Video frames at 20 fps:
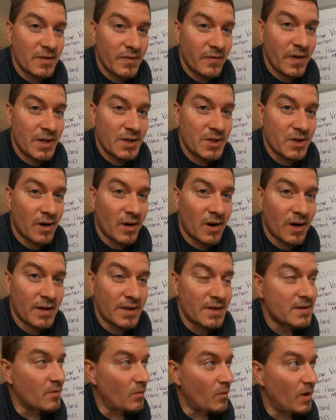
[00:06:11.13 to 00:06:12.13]
feature on
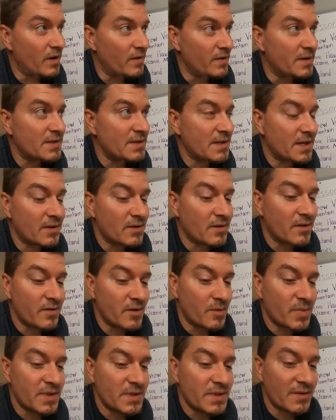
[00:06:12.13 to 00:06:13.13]
is the one in the center of
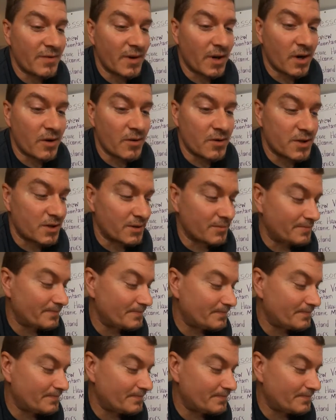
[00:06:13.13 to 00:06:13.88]
the Pacific Ocean.